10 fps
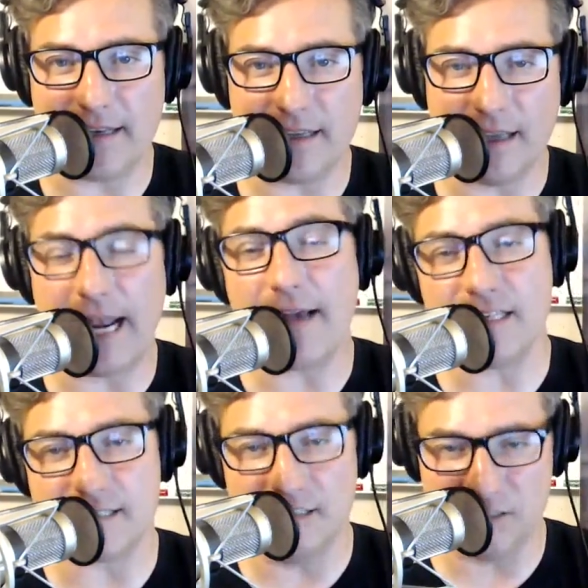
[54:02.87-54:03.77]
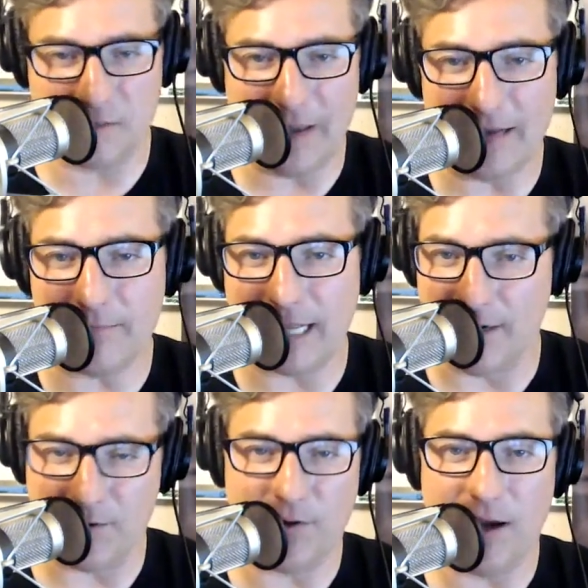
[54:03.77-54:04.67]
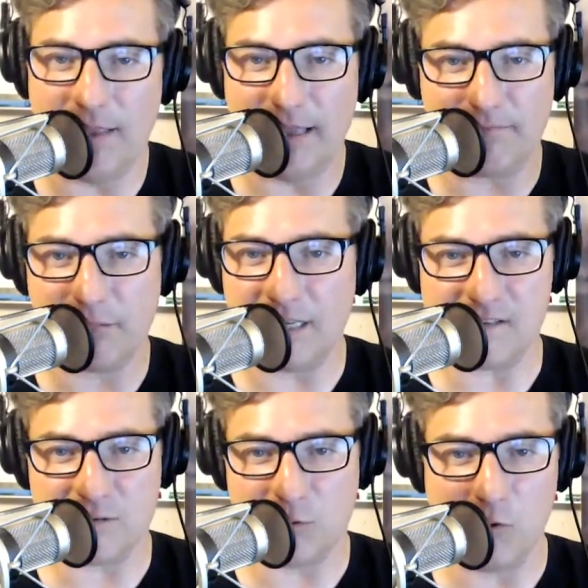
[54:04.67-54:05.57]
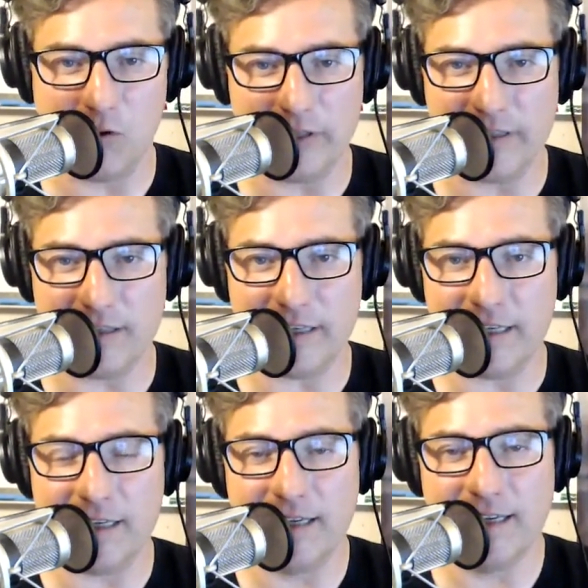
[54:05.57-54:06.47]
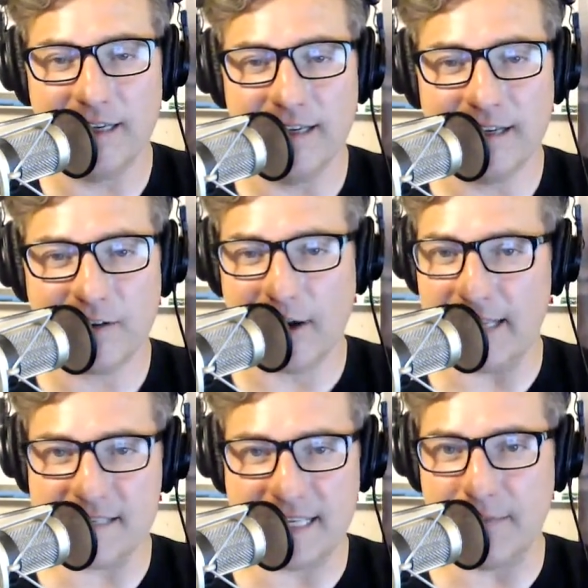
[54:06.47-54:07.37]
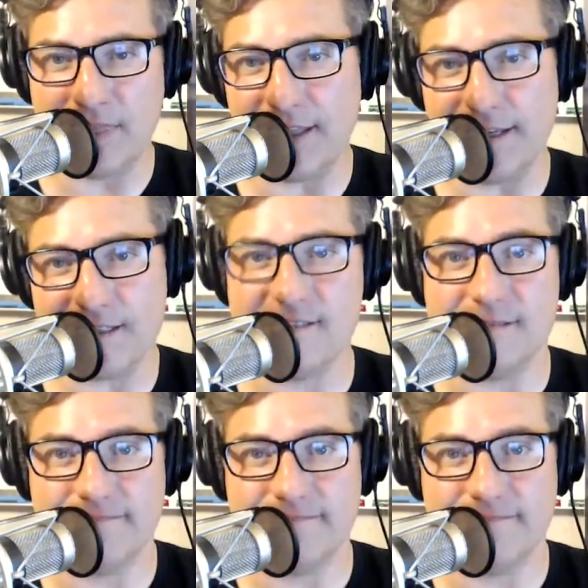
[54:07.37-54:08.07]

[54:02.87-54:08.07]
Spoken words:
I mean, obviously there's a bend, but I don't know how that plays a role in the grand scheme of things.